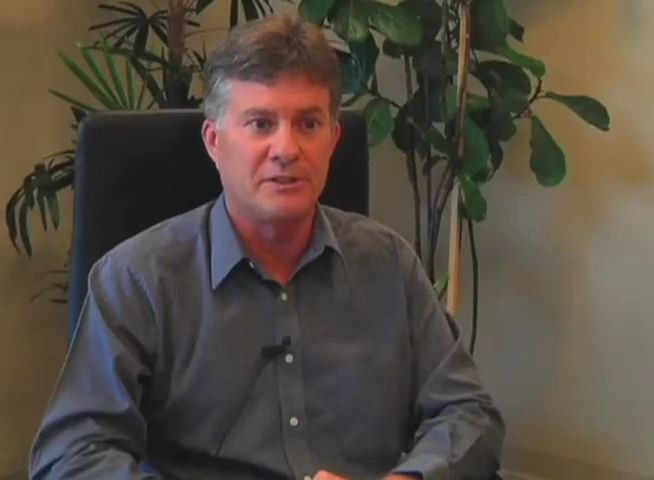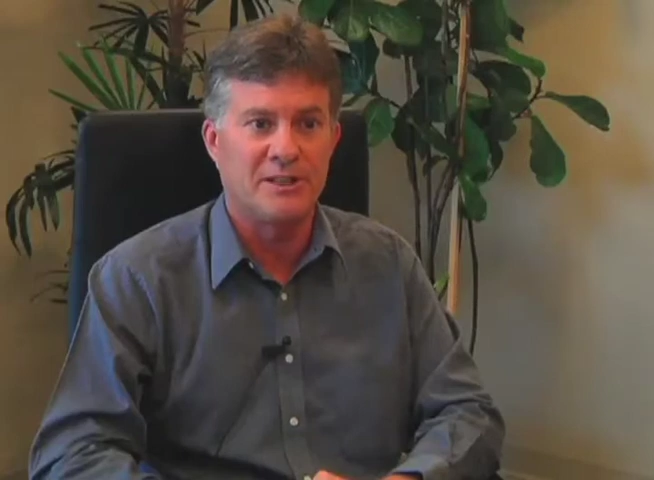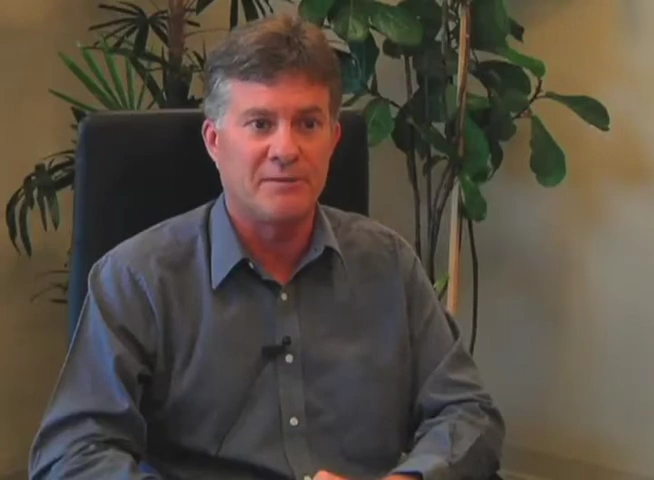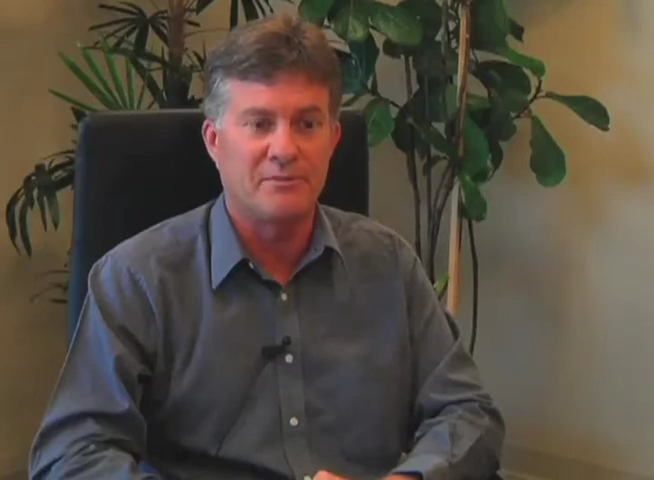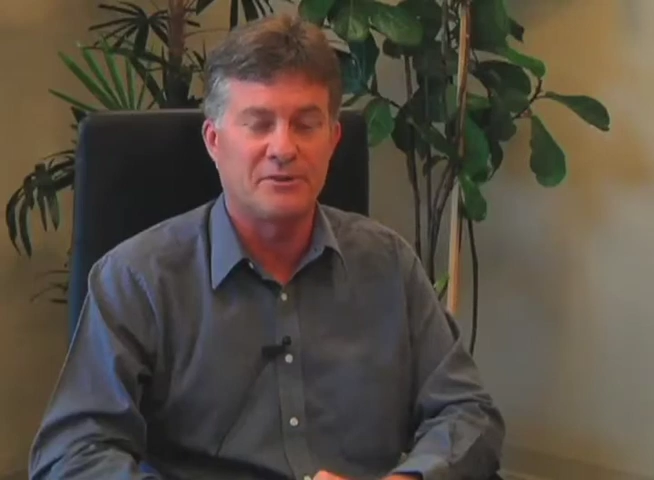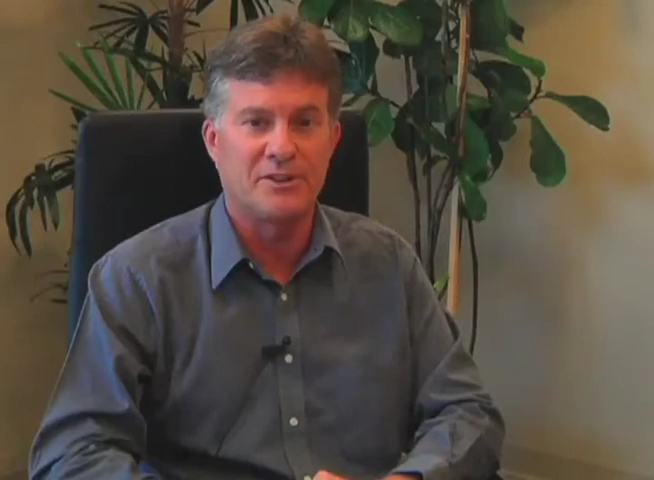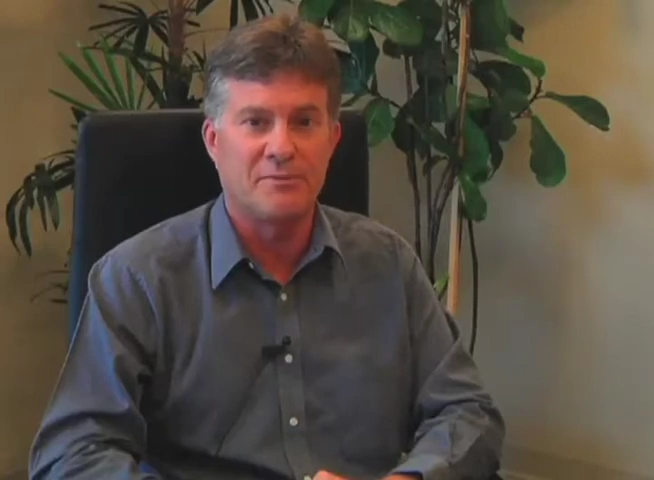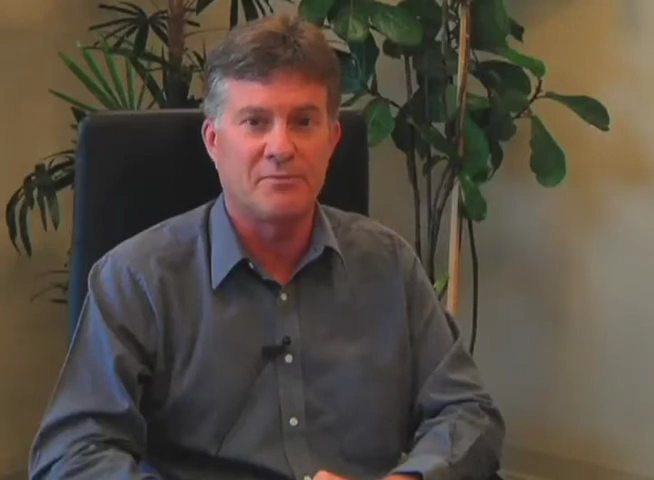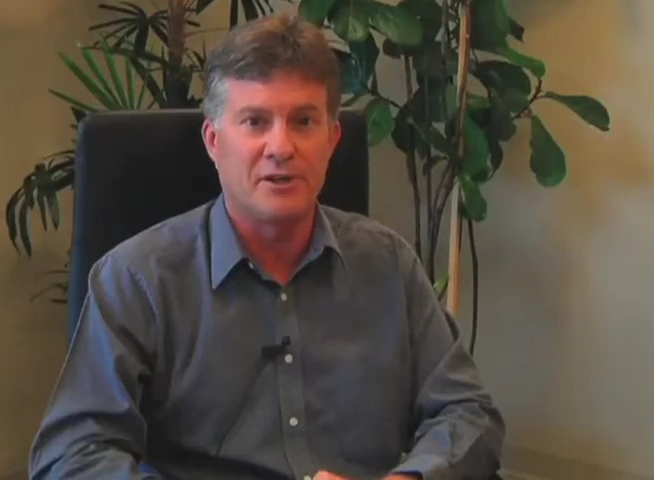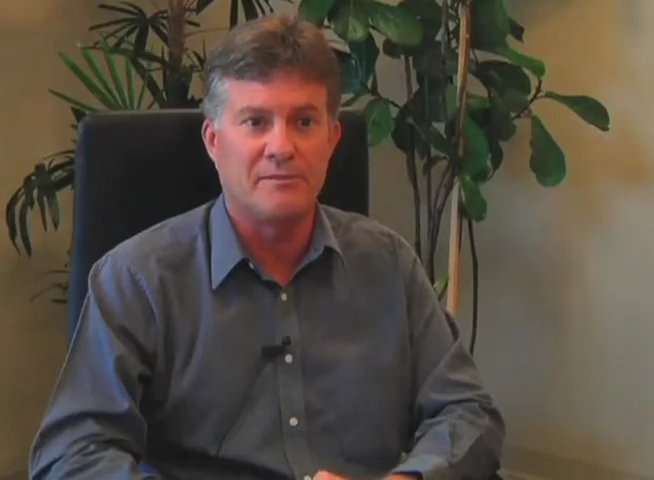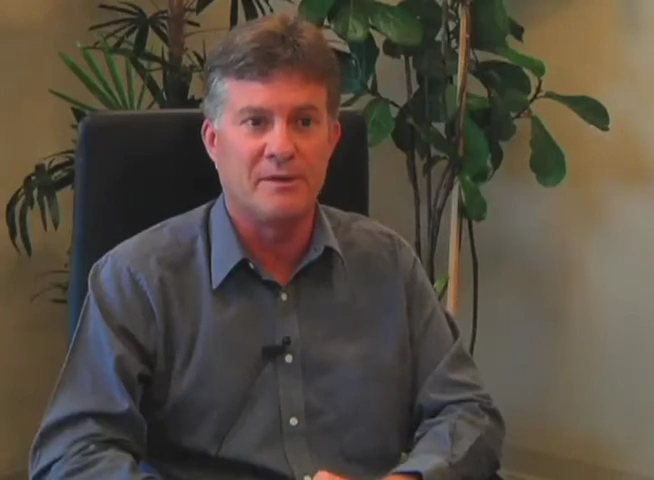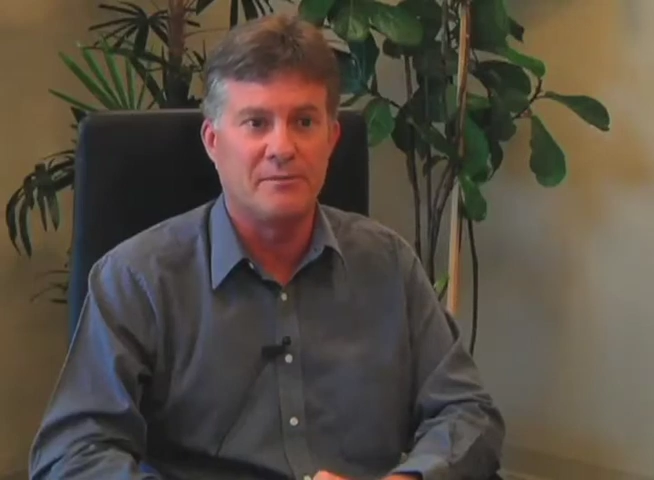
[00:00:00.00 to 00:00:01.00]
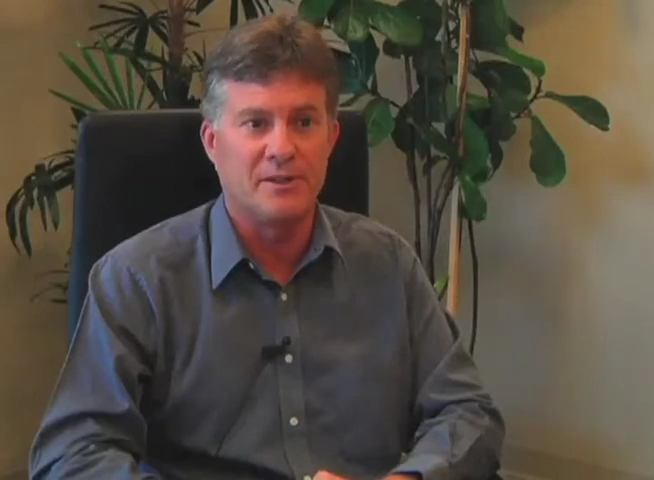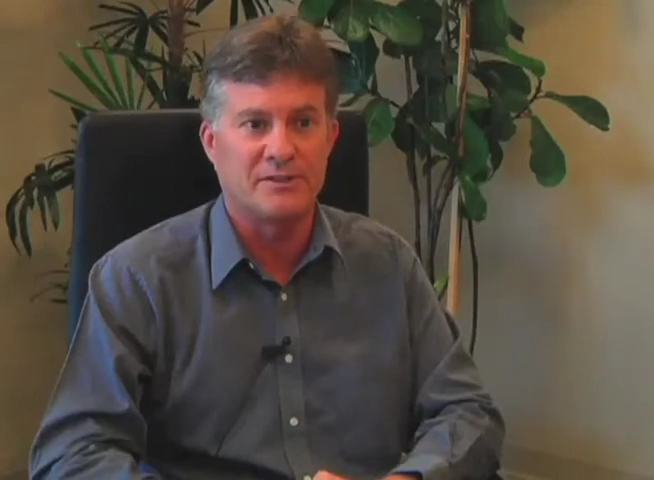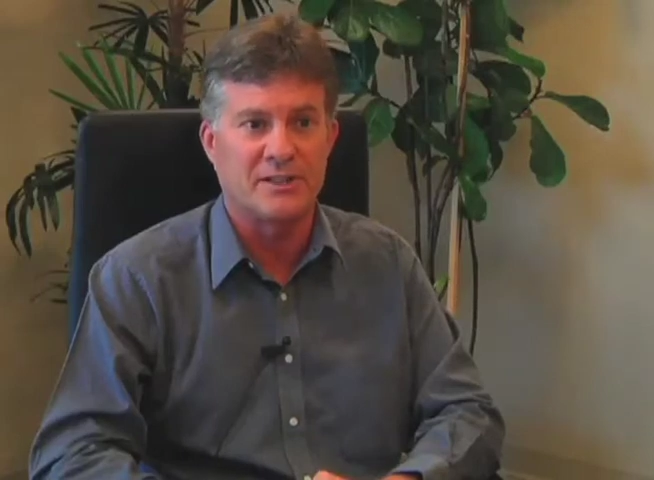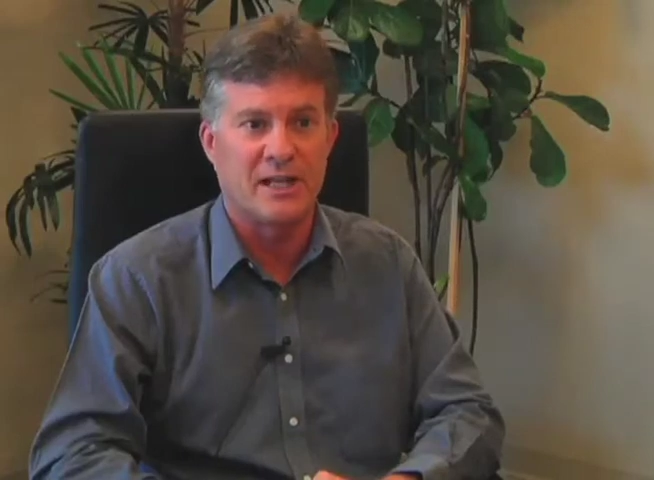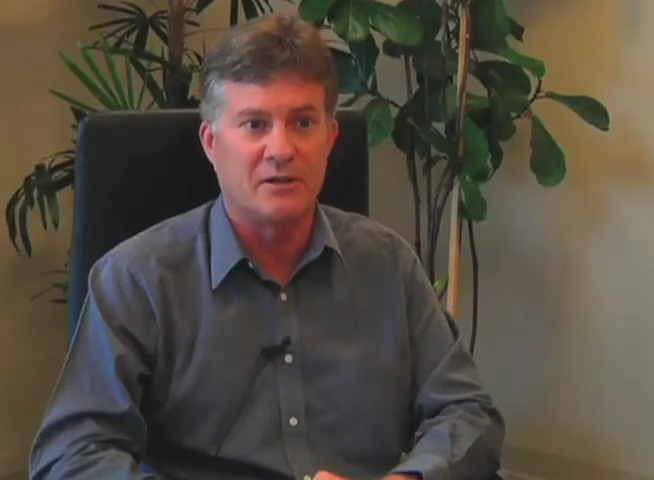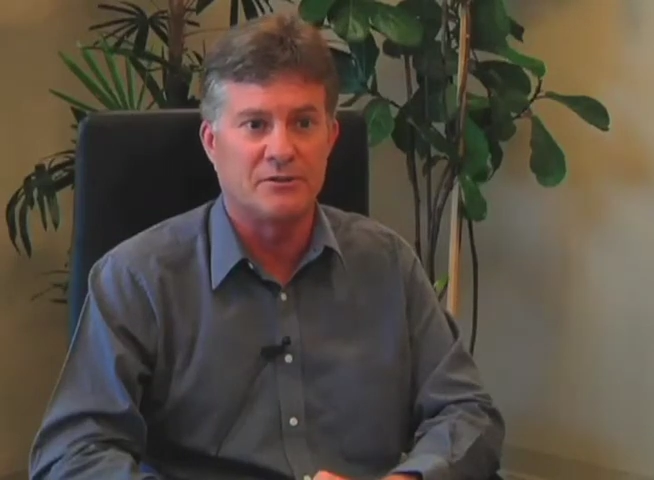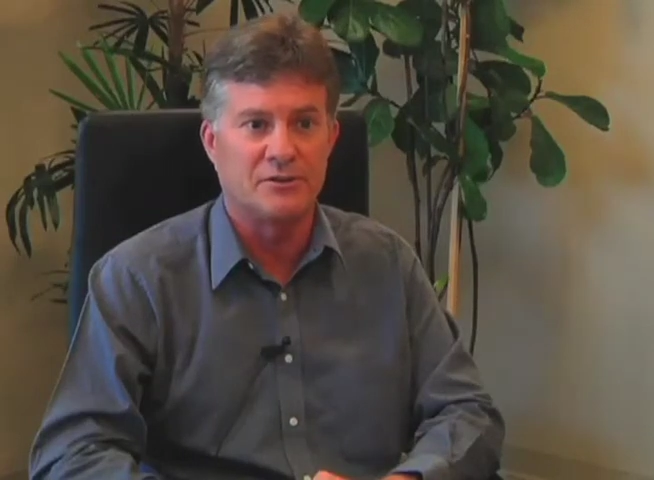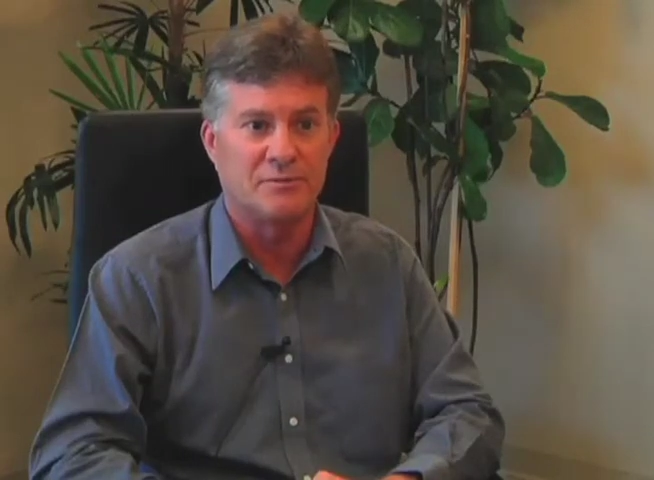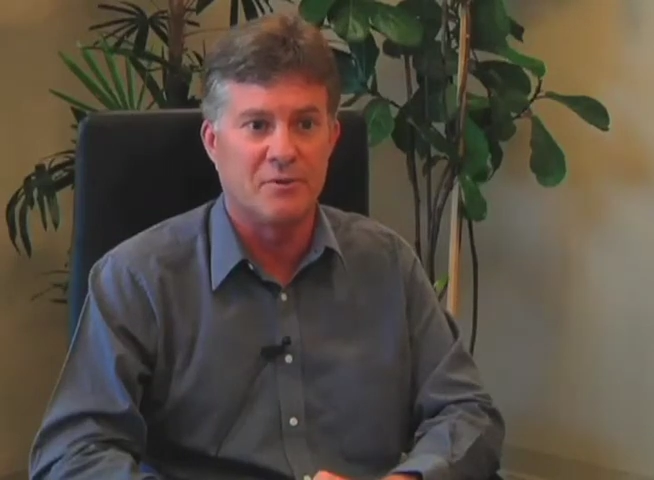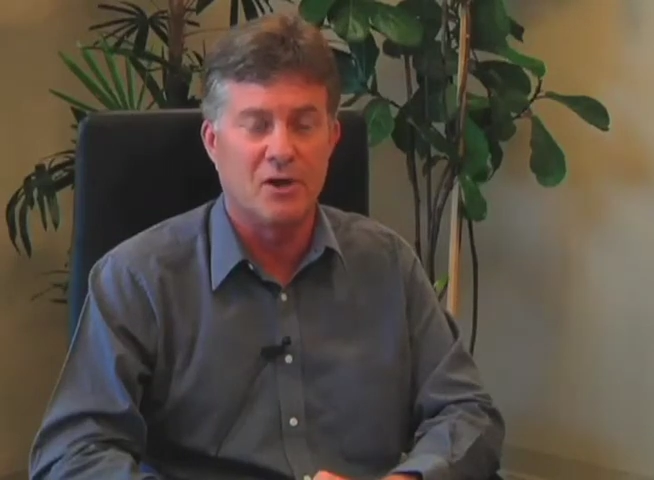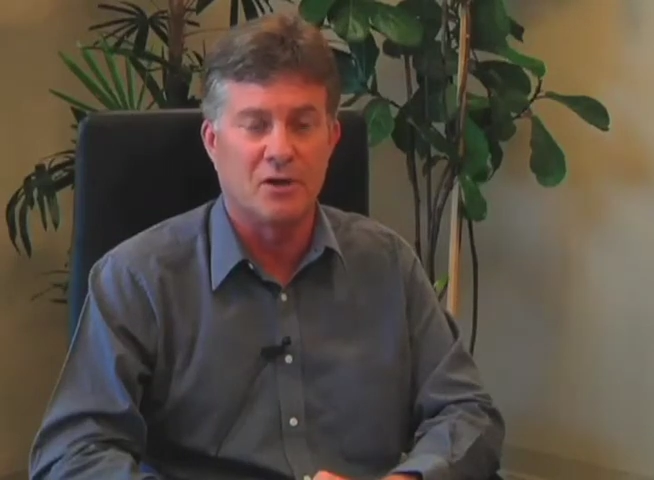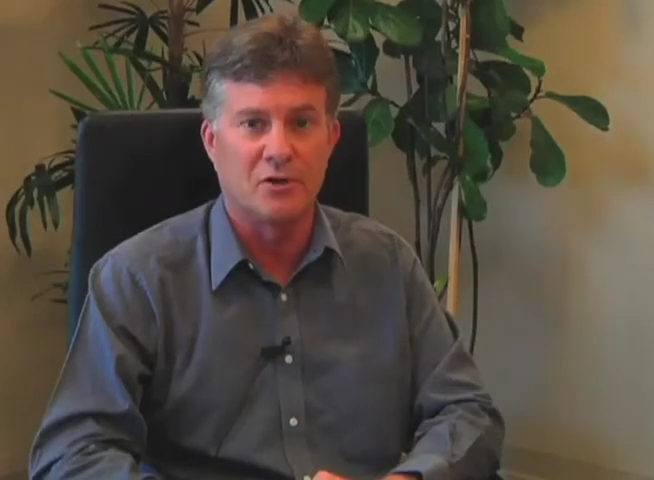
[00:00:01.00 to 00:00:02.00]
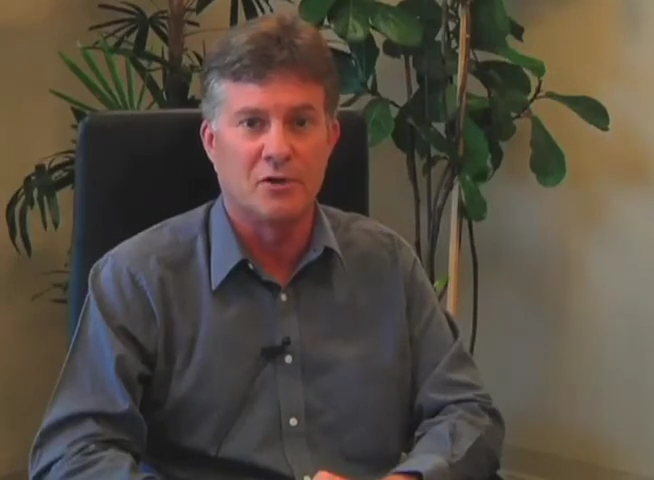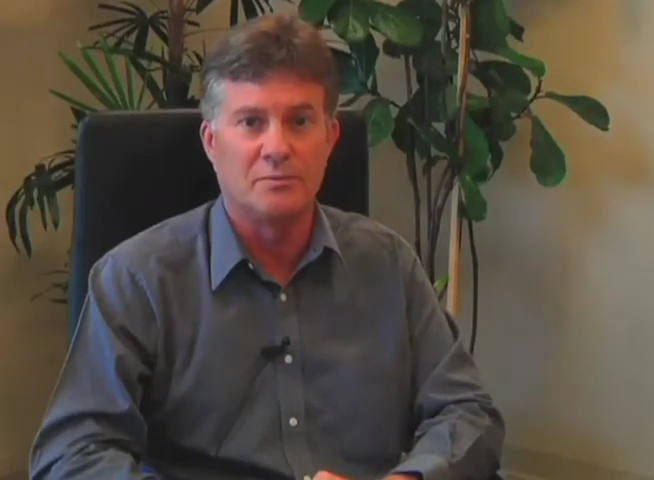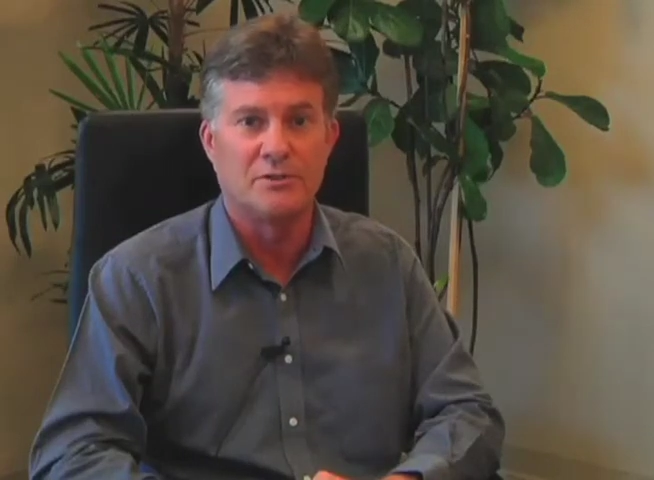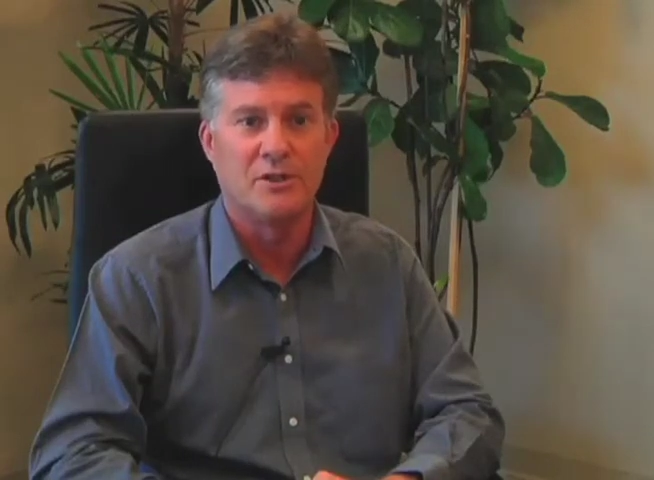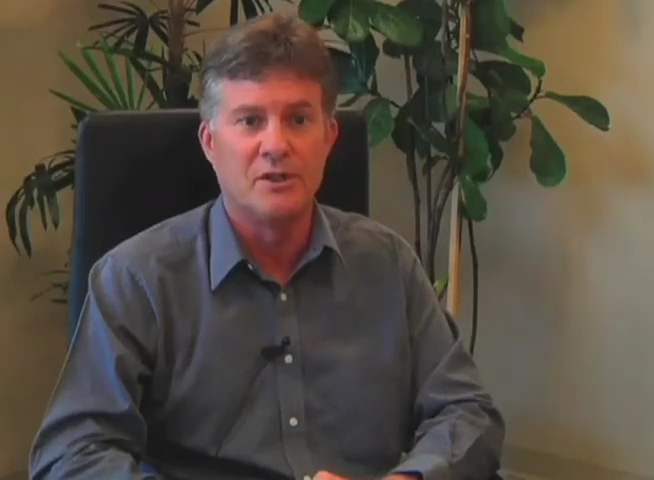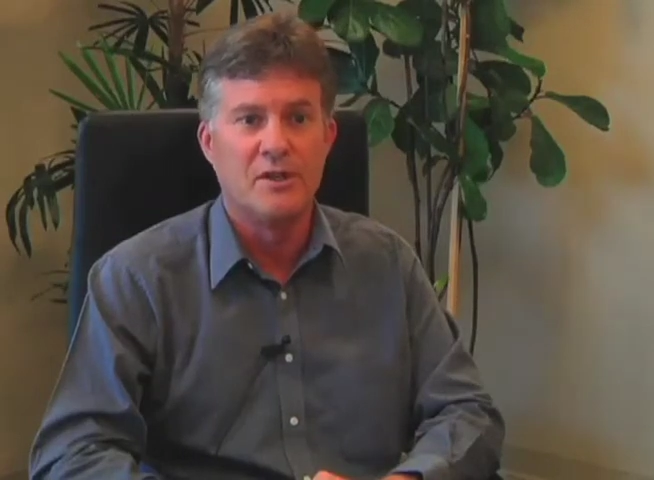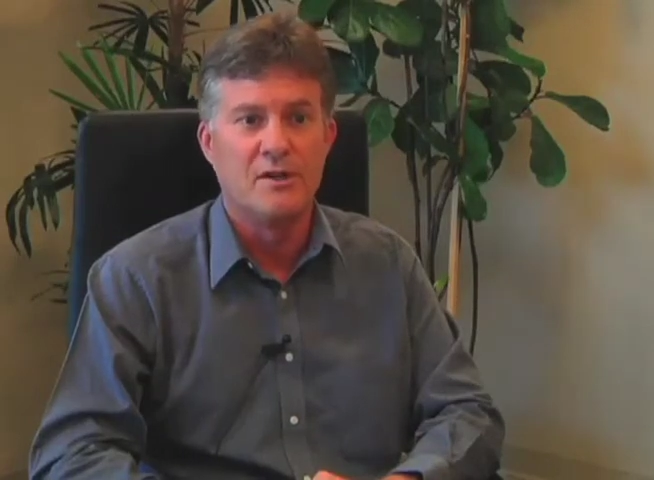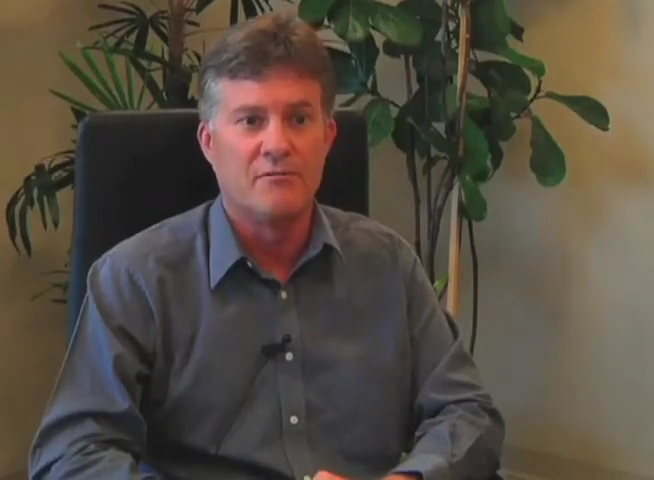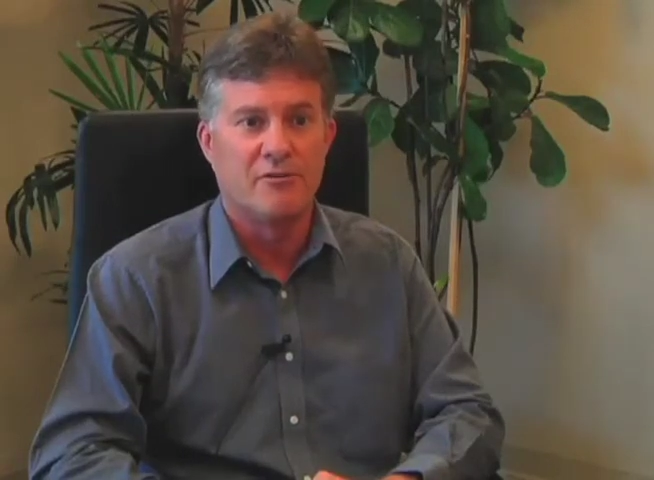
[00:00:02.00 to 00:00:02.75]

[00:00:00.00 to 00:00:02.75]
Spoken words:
to a 10% premium discount to small groups